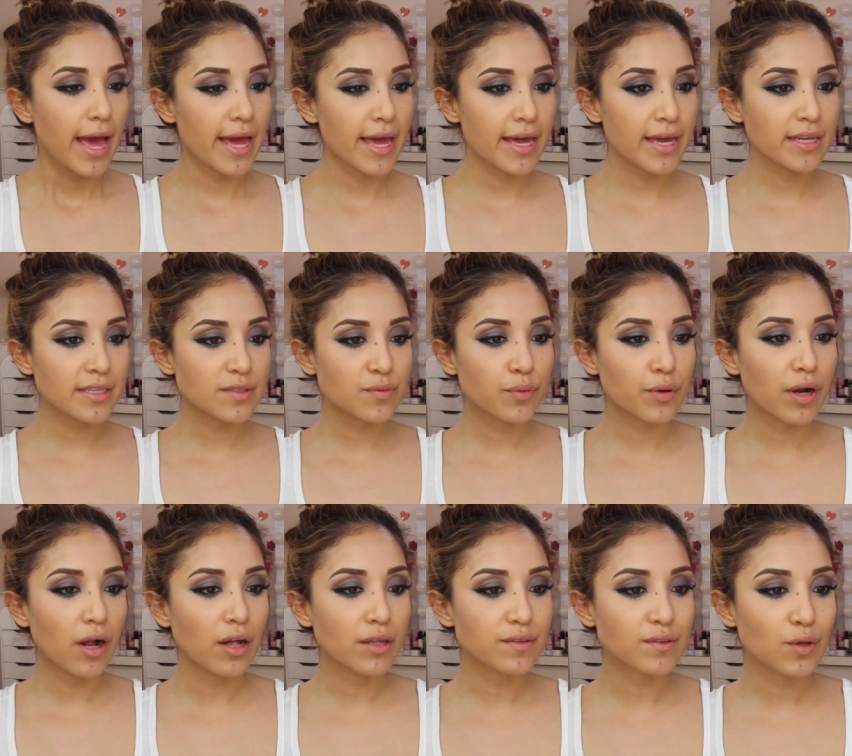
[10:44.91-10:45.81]
And
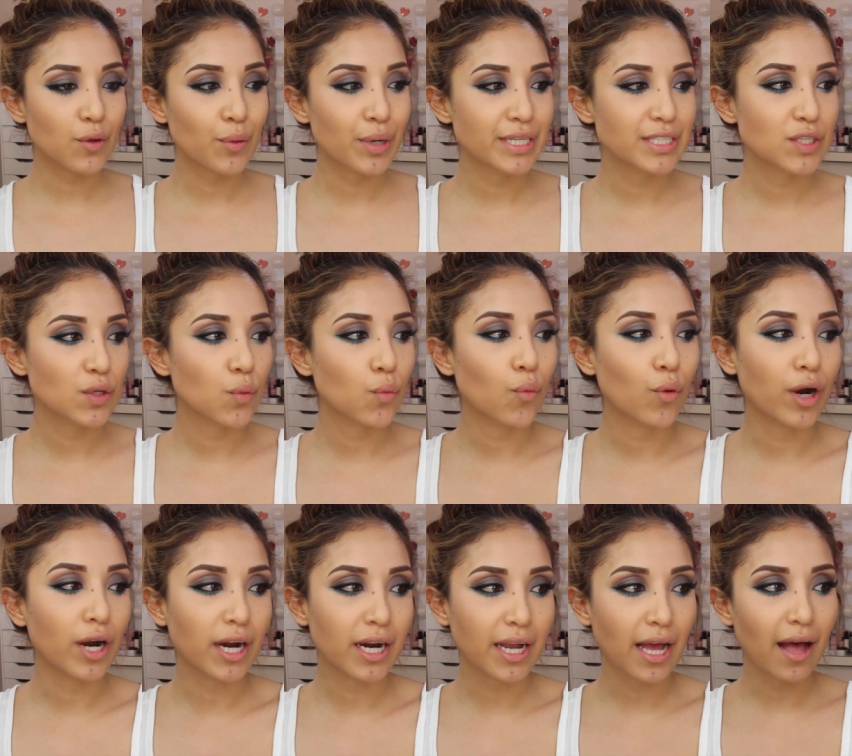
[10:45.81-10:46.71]
we're also going to
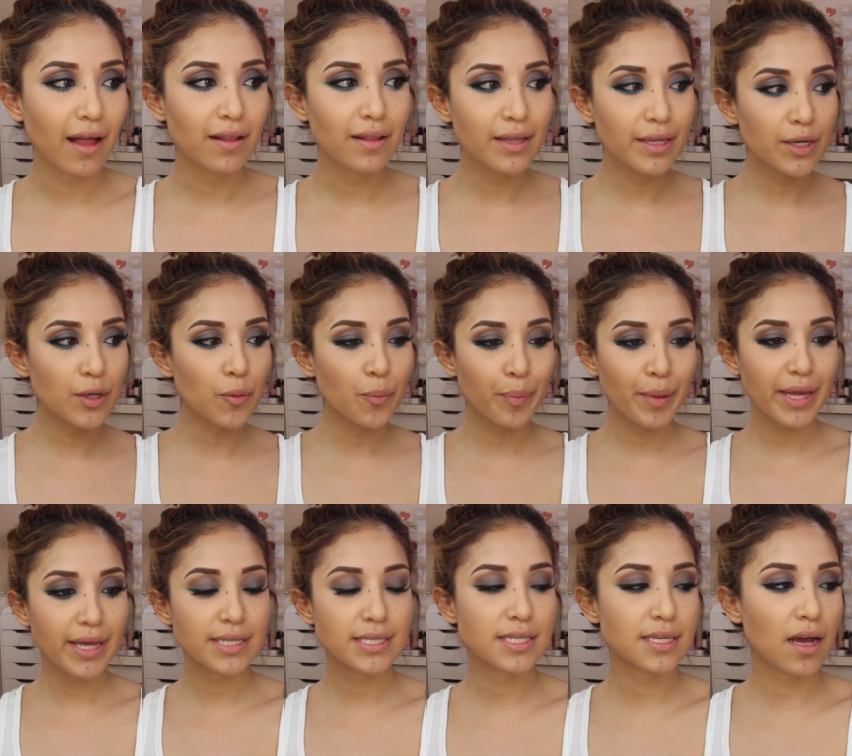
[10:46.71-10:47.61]
work a little
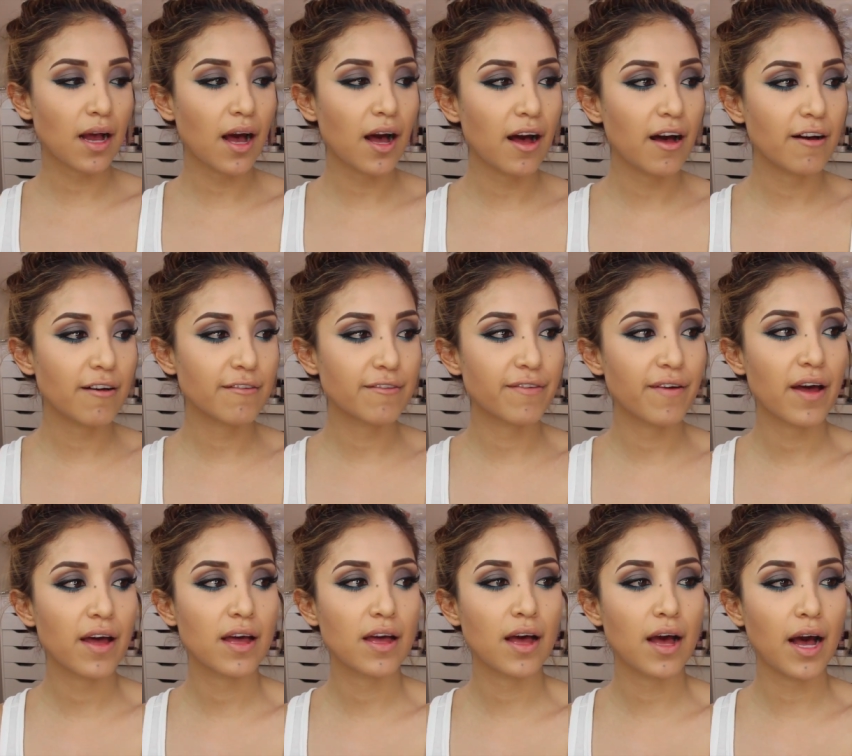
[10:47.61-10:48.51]
bit
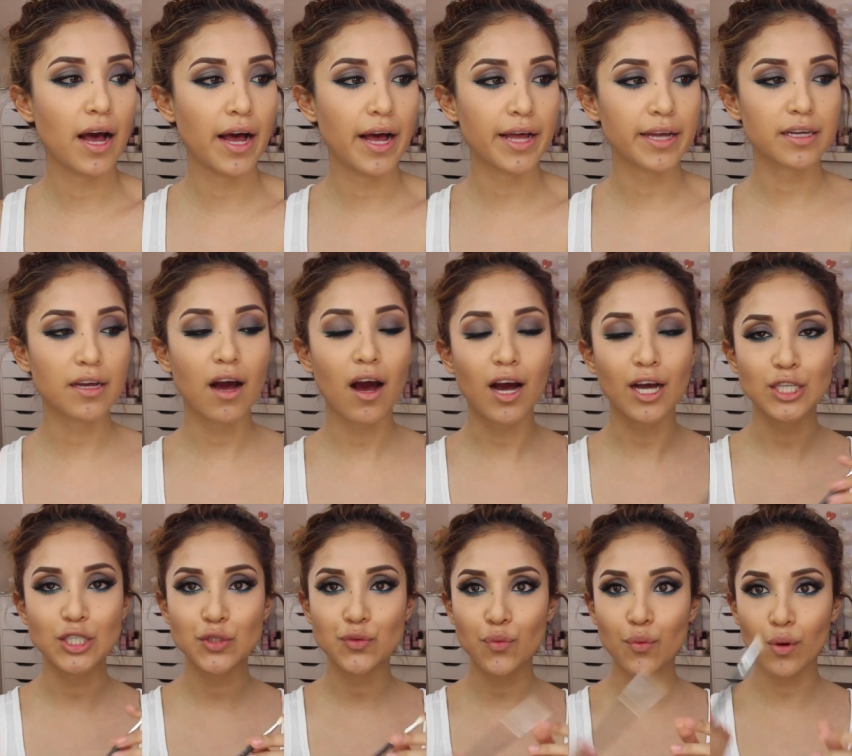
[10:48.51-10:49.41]
of uh,
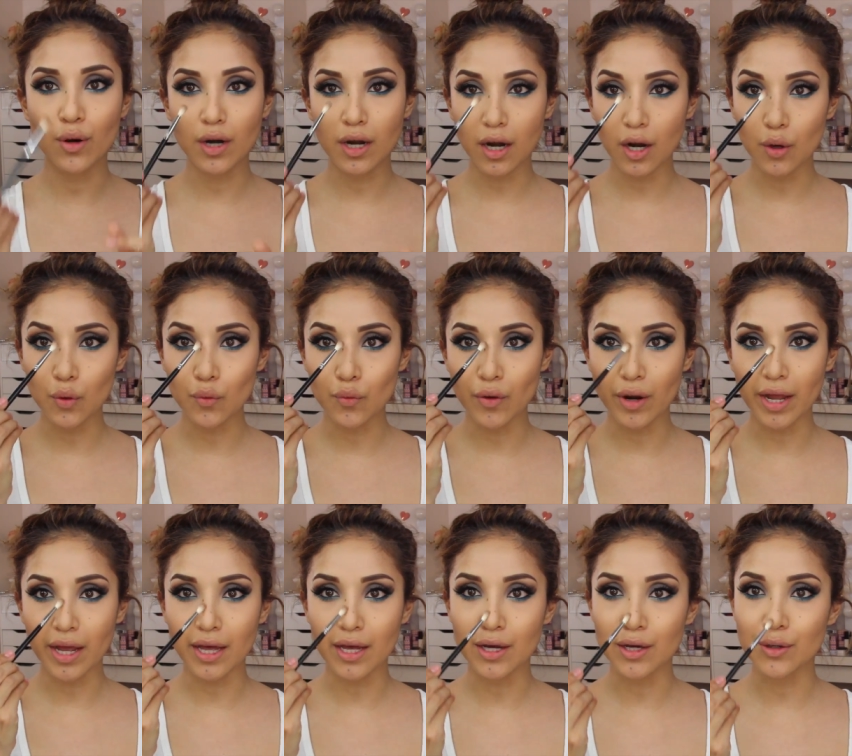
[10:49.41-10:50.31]
contour
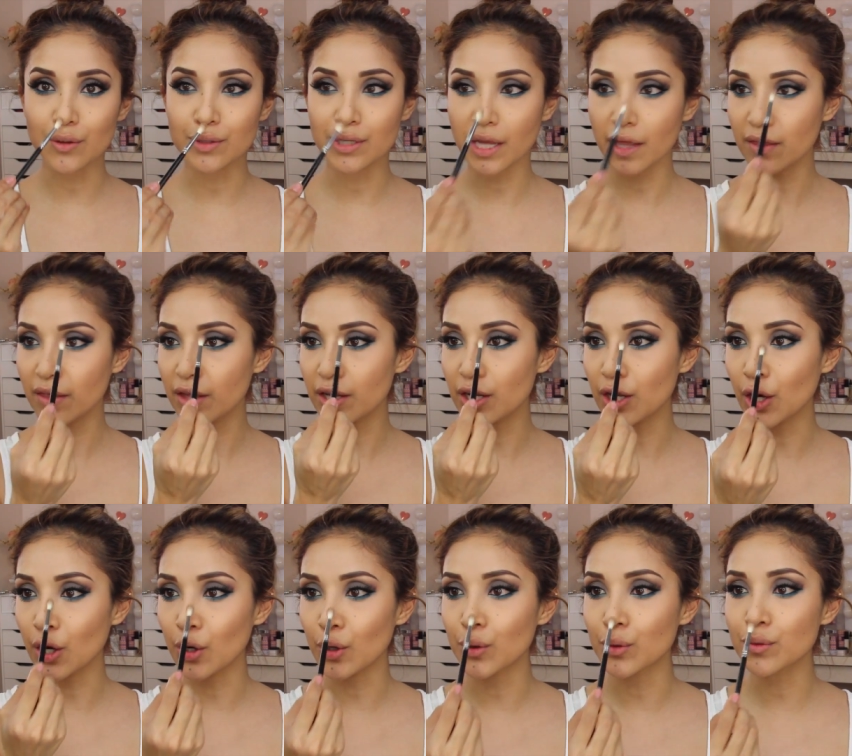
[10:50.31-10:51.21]
around the
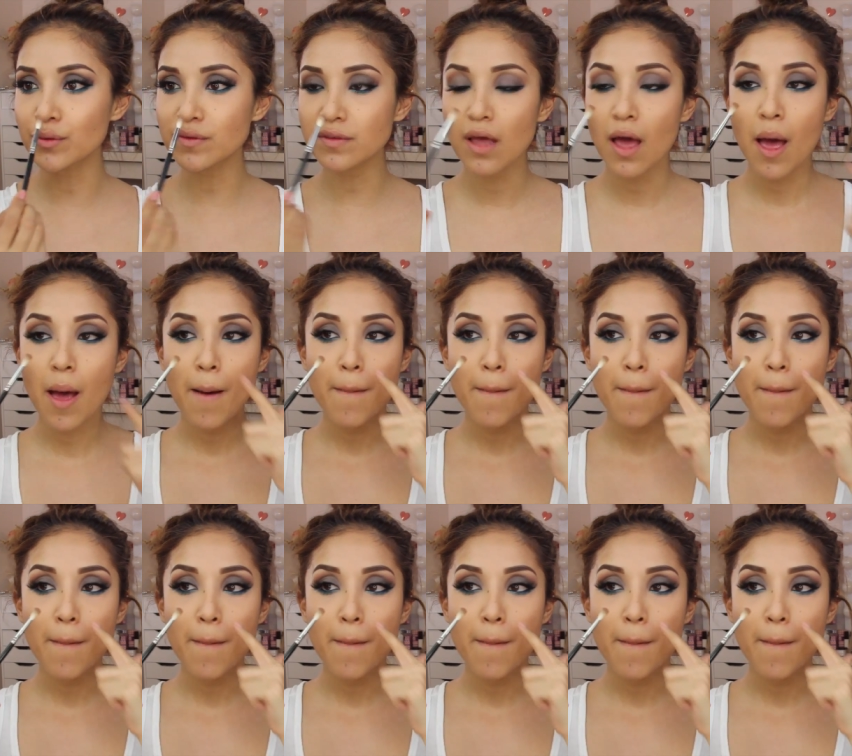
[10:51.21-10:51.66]
nose.